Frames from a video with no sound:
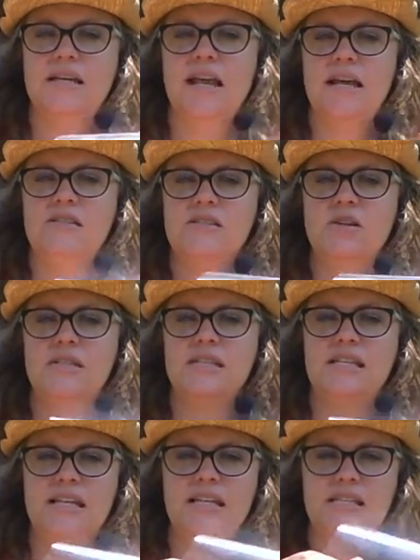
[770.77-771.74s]
Okay, so the
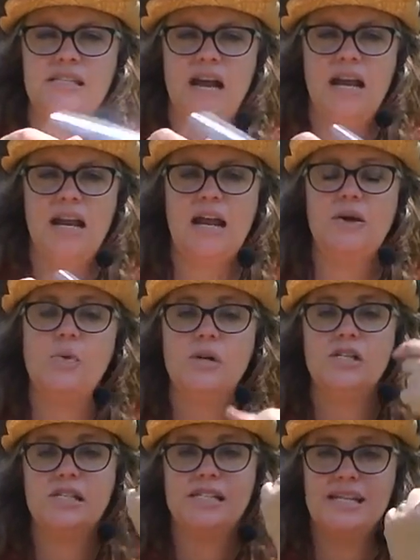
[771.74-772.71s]
sticky side I'm
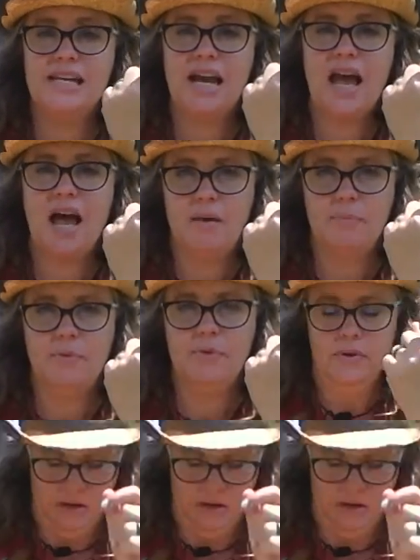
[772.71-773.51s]
going to stick up.